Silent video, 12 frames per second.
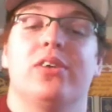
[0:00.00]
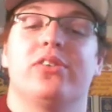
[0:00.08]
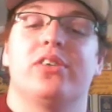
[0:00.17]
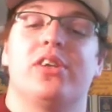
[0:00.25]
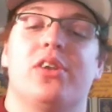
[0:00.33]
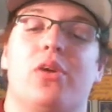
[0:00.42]
so
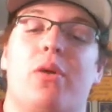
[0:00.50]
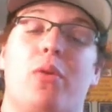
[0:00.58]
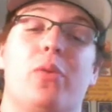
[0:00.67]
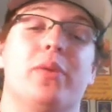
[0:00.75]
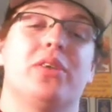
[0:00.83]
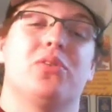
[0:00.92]
you know I'm
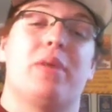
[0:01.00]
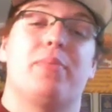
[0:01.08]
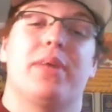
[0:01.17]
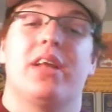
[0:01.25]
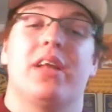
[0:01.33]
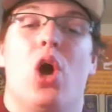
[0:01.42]
always
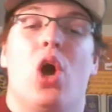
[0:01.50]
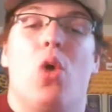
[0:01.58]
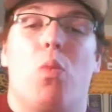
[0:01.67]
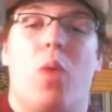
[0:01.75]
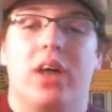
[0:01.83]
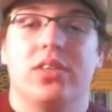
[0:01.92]
repping
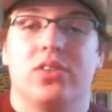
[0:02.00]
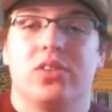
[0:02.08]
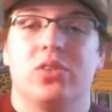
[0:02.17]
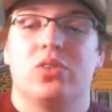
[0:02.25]
Wazoo.